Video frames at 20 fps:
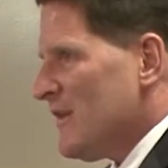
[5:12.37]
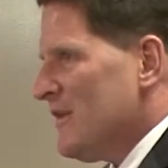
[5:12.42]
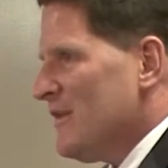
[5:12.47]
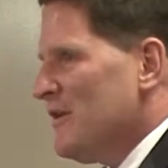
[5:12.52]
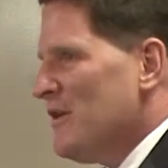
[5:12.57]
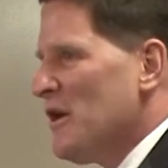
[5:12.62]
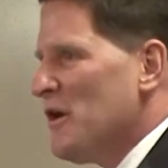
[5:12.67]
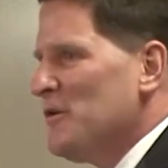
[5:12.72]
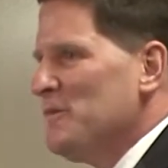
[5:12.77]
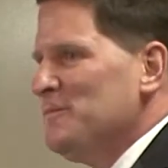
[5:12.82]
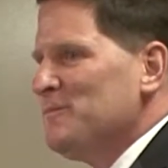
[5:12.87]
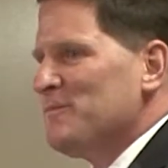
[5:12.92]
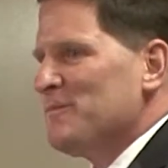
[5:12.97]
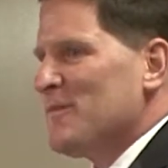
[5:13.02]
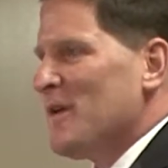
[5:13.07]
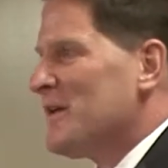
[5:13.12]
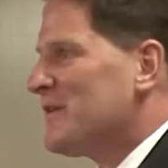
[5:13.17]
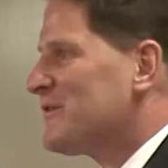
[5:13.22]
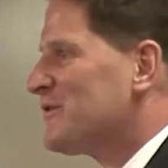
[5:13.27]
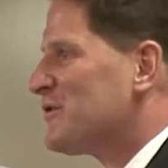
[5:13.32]
you know,
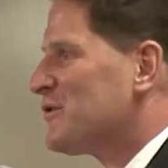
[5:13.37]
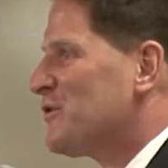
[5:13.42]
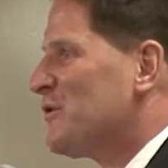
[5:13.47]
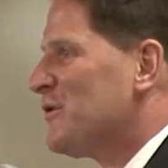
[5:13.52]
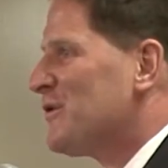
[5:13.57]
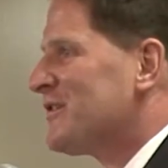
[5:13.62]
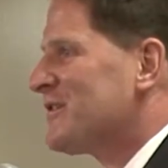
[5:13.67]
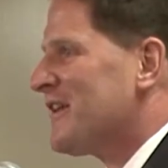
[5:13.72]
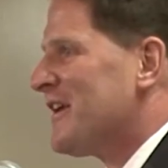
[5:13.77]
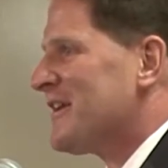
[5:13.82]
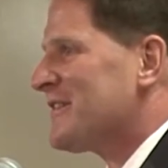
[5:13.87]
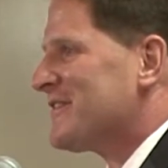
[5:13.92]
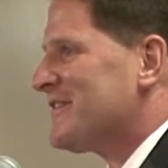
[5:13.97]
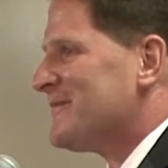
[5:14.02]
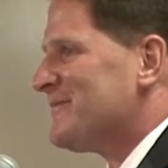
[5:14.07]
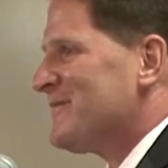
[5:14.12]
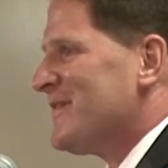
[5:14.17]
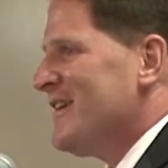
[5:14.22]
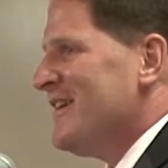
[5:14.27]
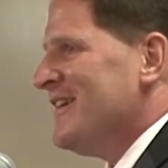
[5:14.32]
it's a short session.